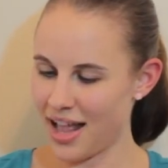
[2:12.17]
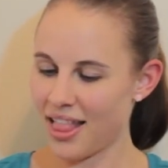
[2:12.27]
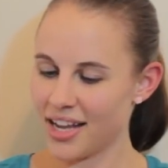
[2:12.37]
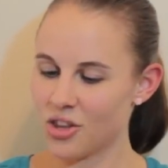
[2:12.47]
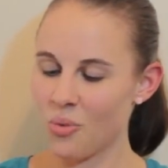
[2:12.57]
I
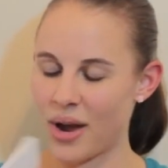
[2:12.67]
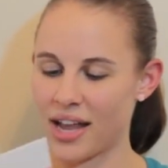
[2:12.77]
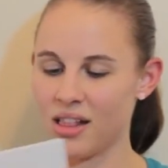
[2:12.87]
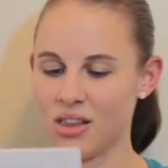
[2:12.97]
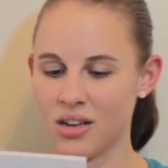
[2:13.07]
like the way
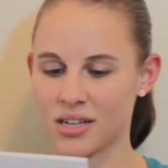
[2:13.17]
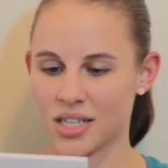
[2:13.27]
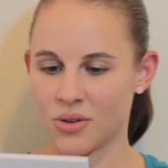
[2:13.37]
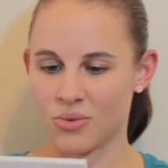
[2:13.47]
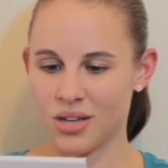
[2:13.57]
it
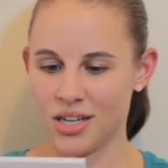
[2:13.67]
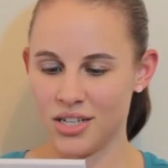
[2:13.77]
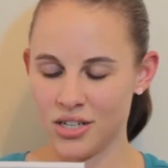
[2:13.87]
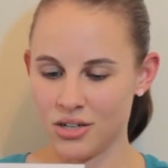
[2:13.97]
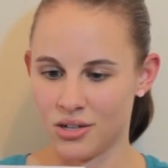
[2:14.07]
looks. I really
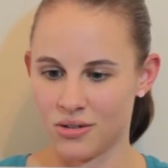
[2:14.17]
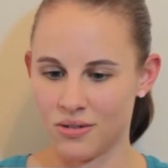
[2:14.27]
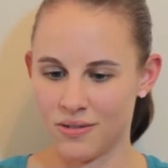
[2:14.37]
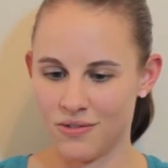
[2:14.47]
do.